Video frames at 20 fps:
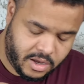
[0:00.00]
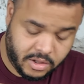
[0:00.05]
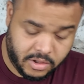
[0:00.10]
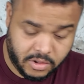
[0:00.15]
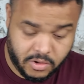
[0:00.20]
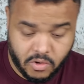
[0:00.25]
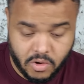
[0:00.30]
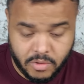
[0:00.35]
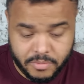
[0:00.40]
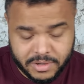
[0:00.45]

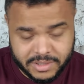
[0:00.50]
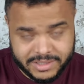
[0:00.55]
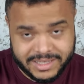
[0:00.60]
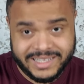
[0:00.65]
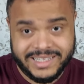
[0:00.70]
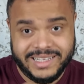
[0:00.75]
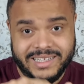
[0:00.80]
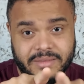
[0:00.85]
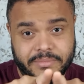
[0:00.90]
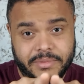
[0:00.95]
along, because
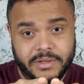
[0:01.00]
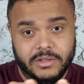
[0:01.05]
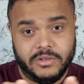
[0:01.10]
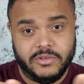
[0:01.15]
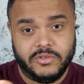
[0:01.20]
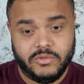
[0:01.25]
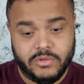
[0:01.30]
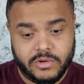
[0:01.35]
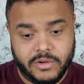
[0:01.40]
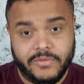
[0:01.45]
I need to
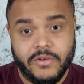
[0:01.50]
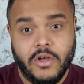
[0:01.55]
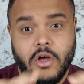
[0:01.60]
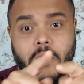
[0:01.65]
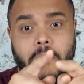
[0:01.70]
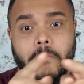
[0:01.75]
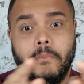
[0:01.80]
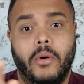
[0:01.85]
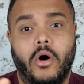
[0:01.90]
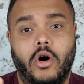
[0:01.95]
build a sort of
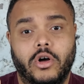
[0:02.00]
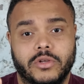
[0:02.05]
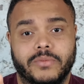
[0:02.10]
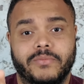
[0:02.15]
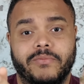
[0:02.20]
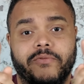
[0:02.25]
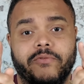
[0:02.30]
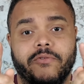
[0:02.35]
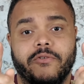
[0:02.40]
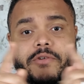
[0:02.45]

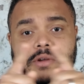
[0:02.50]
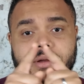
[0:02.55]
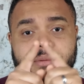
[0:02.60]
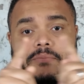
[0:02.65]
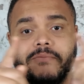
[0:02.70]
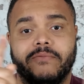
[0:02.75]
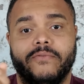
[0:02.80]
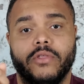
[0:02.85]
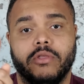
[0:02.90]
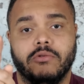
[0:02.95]
bottom
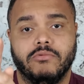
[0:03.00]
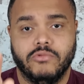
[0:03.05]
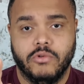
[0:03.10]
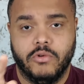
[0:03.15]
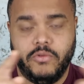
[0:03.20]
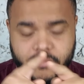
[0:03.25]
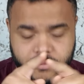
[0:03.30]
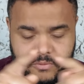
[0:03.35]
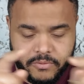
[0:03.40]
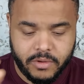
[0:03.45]
frame for the
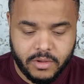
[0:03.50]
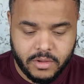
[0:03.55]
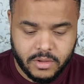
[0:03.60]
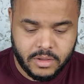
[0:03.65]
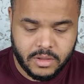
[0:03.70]
roof.